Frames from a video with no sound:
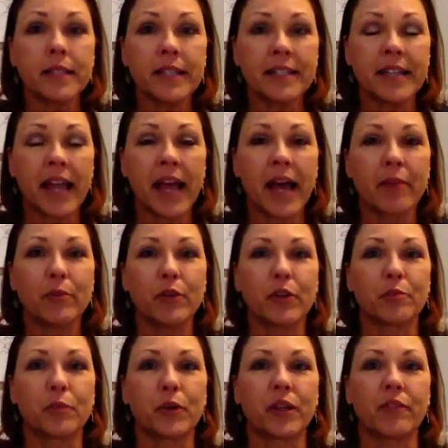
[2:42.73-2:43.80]
tab. You
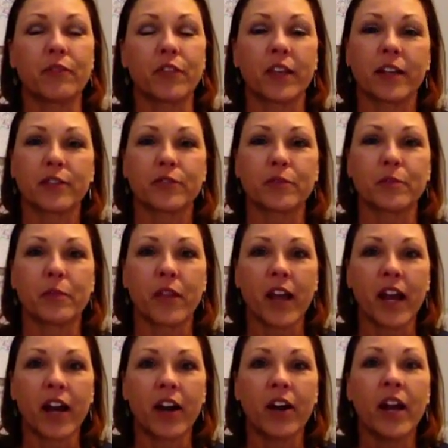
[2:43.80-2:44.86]
can print things from
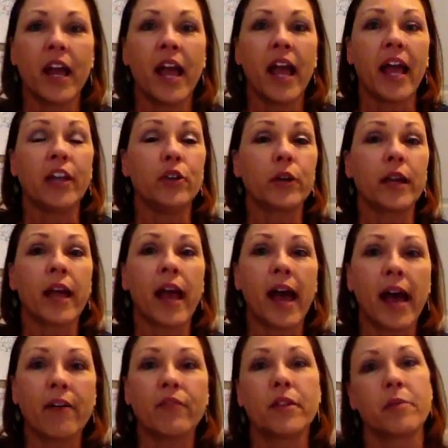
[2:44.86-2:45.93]
there, and you can
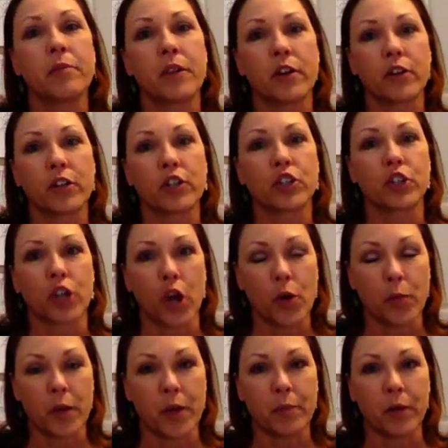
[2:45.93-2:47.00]
have them there to show
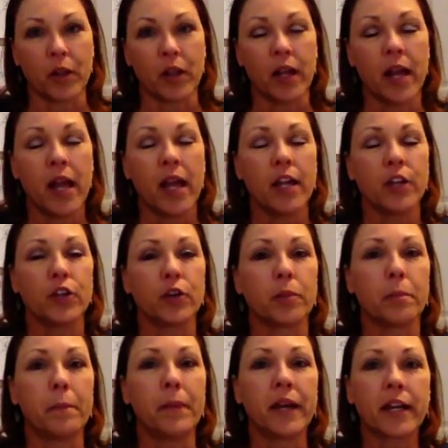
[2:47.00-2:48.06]
people. Your
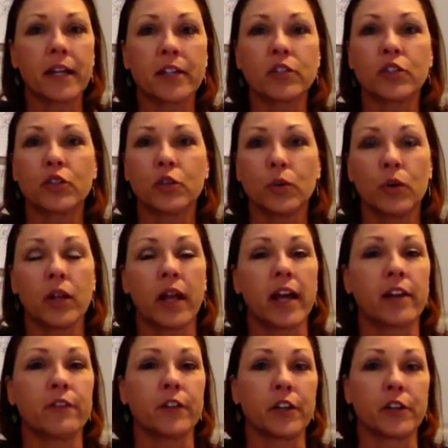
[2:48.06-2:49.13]
biggest tool
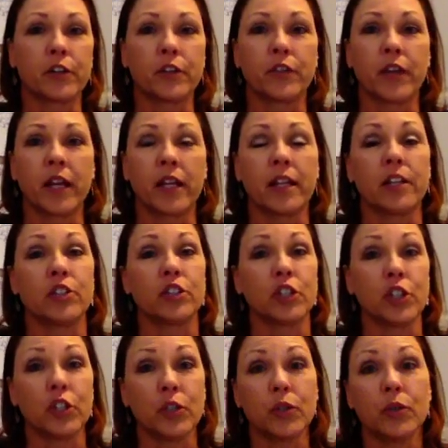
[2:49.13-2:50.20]
at a vendor event is
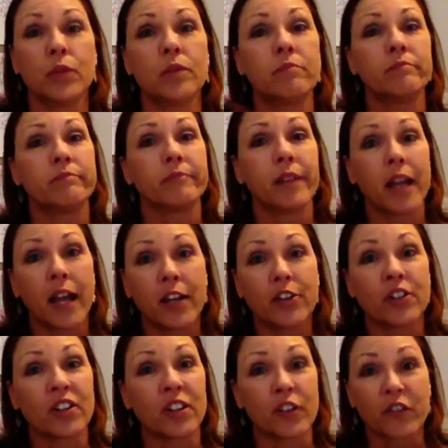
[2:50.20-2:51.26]
you and
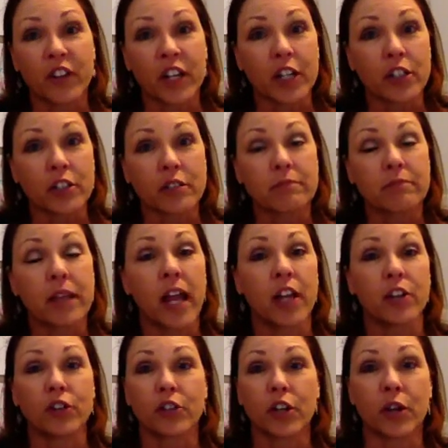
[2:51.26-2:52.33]
your little fingers
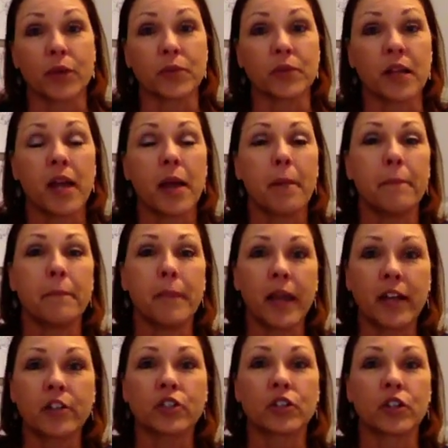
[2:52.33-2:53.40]
and your toes.
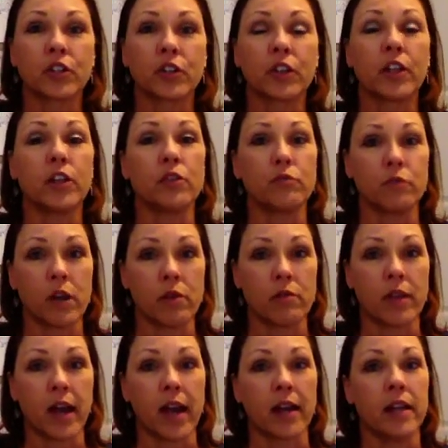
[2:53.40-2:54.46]
Make sure that you know
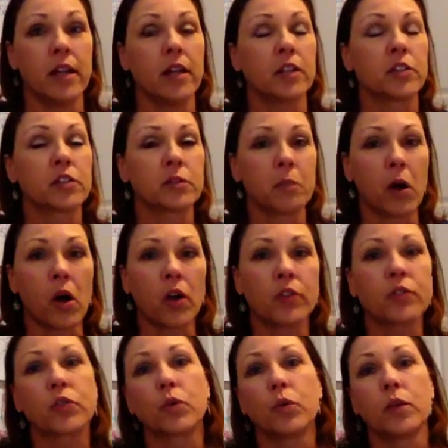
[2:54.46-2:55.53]
that. Small
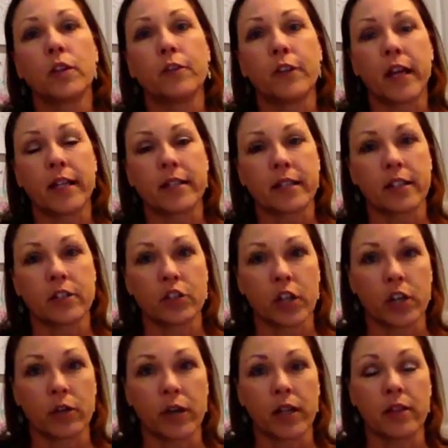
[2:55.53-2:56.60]
school events can
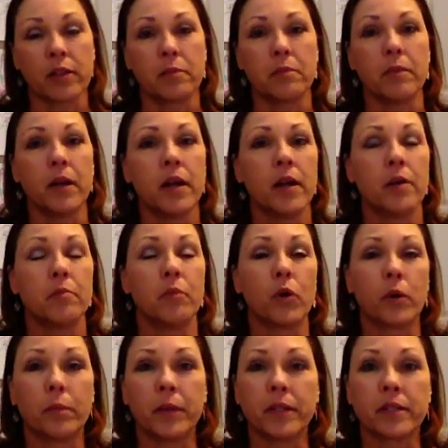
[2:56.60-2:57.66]
generate them
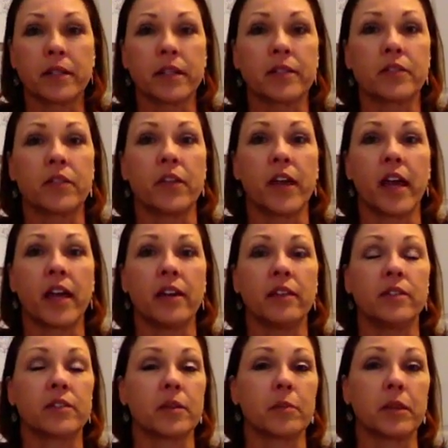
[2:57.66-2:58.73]
more business than
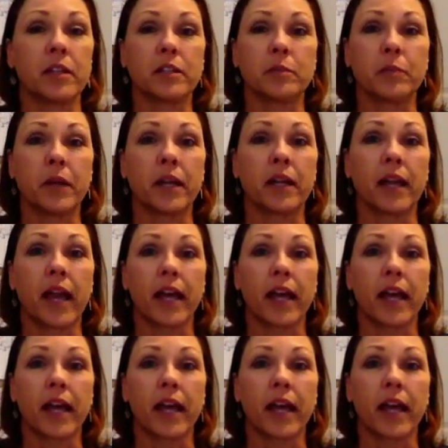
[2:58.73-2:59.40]
some of these big